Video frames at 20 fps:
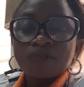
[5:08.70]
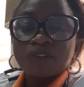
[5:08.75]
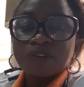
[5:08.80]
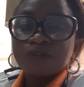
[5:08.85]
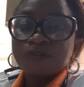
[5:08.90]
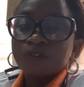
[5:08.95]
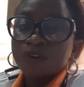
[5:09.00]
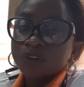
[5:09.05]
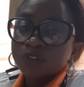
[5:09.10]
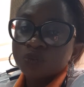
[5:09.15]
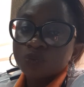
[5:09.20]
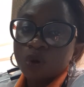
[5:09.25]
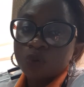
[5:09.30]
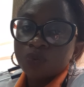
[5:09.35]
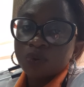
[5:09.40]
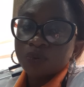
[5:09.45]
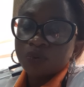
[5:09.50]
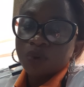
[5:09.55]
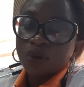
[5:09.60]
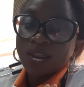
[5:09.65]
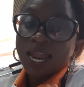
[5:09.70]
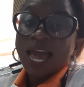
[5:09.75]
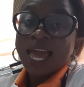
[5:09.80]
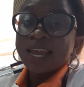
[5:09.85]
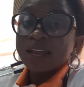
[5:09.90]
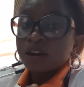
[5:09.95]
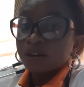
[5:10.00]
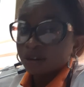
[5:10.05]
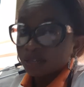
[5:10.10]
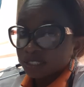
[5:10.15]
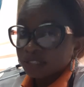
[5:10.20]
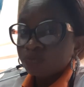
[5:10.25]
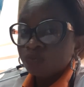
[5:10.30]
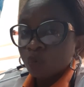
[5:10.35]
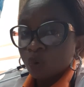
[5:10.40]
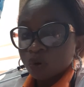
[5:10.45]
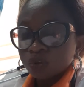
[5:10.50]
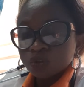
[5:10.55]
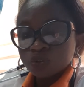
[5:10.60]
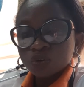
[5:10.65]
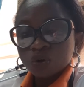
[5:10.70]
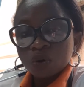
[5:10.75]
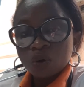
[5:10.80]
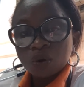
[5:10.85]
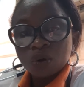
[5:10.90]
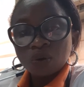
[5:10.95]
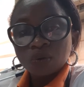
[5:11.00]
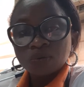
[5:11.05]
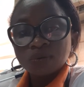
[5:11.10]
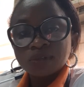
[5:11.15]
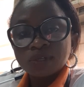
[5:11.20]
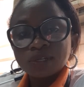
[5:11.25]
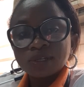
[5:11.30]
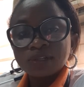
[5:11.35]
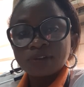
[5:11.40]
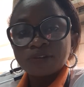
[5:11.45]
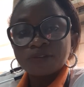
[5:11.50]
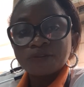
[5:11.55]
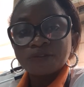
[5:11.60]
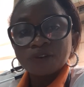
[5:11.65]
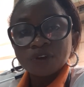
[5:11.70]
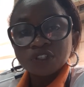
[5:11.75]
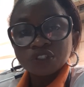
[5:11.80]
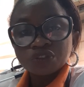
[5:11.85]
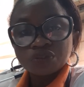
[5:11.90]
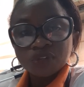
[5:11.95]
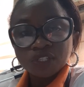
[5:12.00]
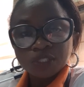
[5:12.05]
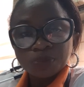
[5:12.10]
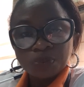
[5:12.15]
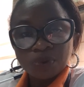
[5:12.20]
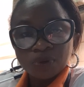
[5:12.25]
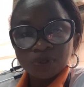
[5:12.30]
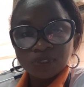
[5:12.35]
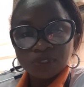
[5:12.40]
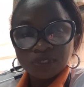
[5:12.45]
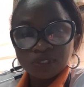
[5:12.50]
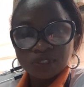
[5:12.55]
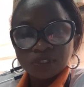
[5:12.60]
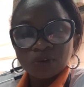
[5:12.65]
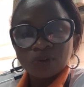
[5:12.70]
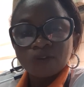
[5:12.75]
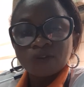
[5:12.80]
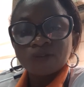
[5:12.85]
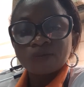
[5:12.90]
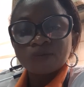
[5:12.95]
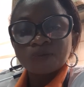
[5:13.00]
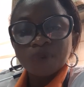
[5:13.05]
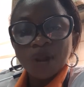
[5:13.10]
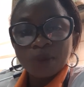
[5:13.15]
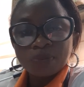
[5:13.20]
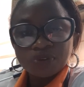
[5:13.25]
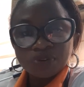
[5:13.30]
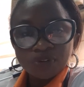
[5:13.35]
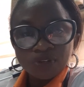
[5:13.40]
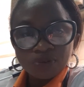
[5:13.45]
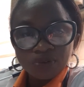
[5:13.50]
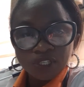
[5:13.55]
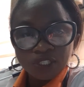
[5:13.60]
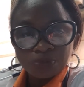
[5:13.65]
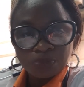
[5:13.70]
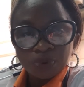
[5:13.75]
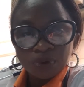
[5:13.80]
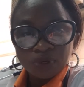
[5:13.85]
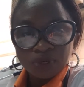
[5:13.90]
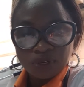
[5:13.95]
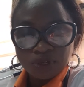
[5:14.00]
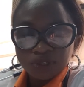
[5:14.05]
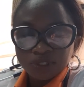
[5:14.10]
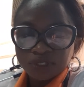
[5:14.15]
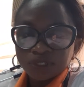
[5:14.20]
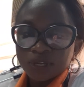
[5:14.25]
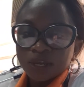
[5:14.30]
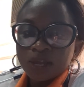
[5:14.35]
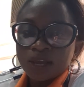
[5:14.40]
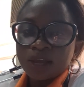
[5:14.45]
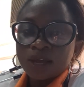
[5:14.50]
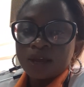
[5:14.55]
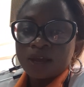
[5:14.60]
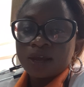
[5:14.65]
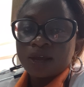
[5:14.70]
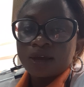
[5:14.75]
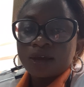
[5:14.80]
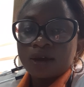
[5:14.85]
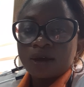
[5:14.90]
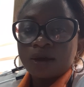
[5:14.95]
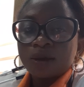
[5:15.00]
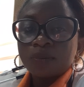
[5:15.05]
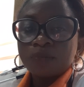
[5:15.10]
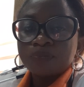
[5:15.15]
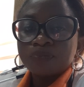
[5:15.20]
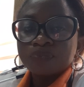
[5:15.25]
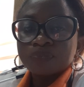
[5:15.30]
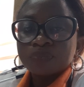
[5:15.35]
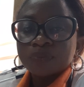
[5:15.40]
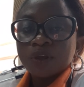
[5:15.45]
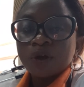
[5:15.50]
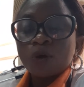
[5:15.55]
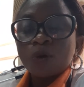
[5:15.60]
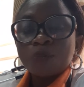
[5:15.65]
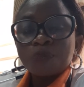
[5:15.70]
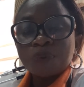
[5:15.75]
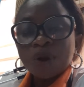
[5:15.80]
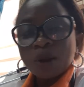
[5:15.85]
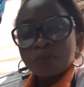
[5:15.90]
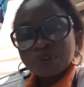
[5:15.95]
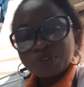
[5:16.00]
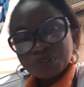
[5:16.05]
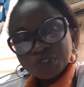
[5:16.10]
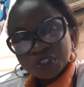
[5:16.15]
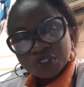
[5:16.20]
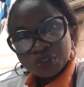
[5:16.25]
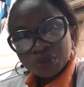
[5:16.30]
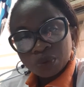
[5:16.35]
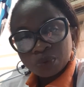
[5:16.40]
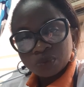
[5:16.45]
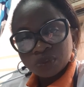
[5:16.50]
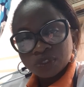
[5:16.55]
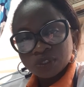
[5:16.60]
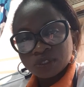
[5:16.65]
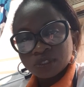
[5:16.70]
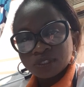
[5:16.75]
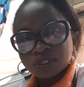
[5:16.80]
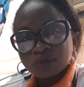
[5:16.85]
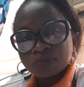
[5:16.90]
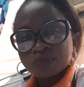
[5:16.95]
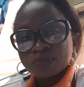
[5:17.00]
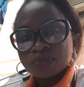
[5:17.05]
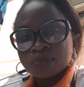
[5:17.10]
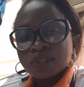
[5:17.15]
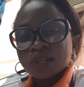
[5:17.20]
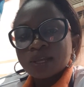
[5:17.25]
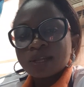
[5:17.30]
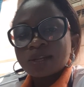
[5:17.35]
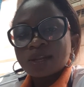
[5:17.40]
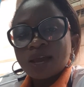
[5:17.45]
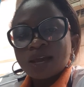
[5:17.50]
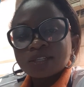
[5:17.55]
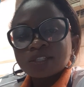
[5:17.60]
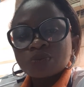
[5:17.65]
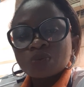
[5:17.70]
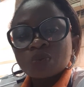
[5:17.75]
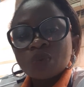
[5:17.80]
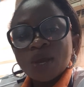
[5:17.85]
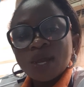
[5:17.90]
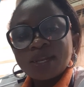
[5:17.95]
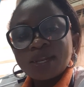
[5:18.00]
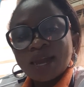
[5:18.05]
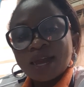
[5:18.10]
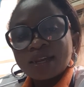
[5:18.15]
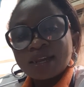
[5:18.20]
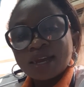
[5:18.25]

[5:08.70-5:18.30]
the first, what I want to call the first responders, of primary responders, or primary soldiers. That's when an